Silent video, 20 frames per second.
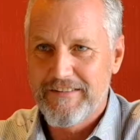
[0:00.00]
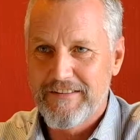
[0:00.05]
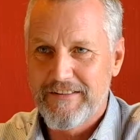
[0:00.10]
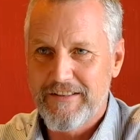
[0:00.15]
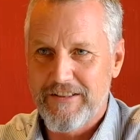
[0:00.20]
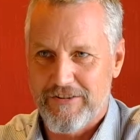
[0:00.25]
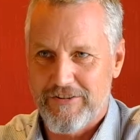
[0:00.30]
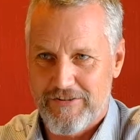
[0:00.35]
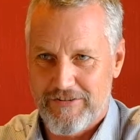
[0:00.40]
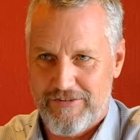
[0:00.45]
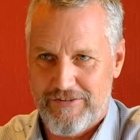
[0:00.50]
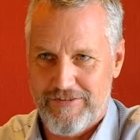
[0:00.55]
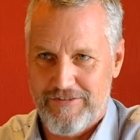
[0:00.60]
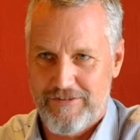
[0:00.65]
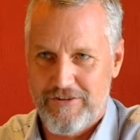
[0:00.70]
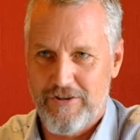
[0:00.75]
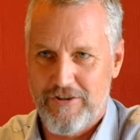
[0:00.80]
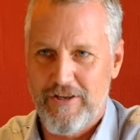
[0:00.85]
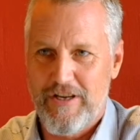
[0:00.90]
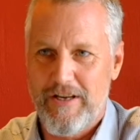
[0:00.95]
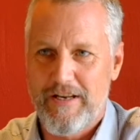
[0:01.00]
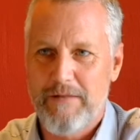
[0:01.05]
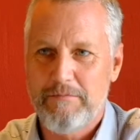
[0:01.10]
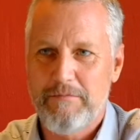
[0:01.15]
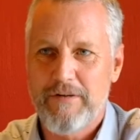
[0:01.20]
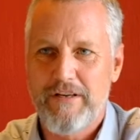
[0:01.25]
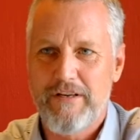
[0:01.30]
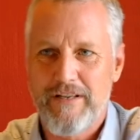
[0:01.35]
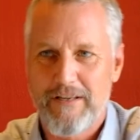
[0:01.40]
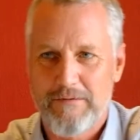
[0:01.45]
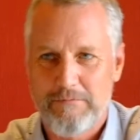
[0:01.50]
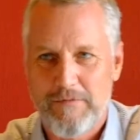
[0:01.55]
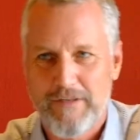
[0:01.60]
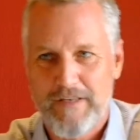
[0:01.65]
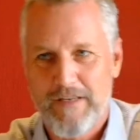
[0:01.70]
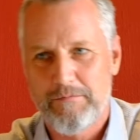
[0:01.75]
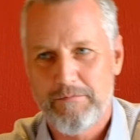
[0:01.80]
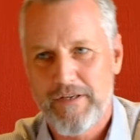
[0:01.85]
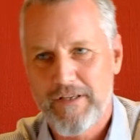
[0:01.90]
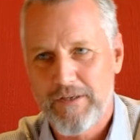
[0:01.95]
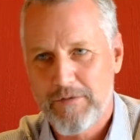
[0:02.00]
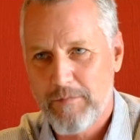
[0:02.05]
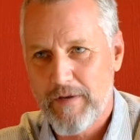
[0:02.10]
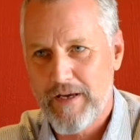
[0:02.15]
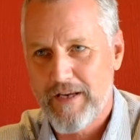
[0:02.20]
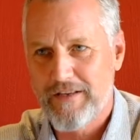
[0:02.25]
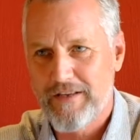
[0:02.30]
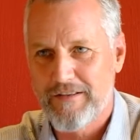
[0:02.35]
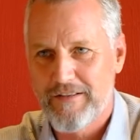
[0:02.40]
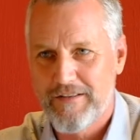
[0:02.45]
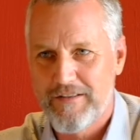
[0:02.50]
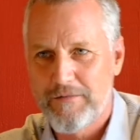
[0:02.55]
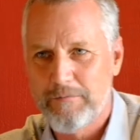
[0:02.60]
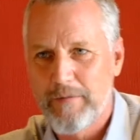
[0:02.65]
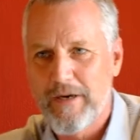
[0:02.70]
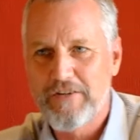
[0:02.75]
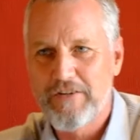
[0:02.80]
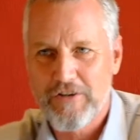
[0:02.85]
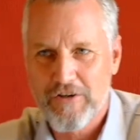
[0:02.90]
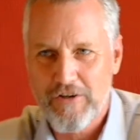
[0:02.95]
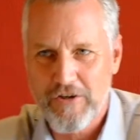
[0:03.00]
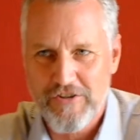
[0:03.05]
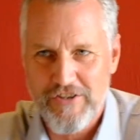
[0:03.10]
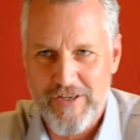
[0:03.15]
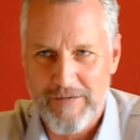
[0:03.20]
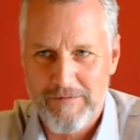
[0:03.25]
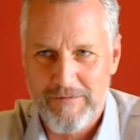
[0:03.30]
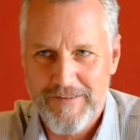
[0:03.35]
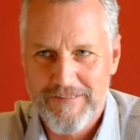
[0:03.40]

Yes. So let me explain the basic concept.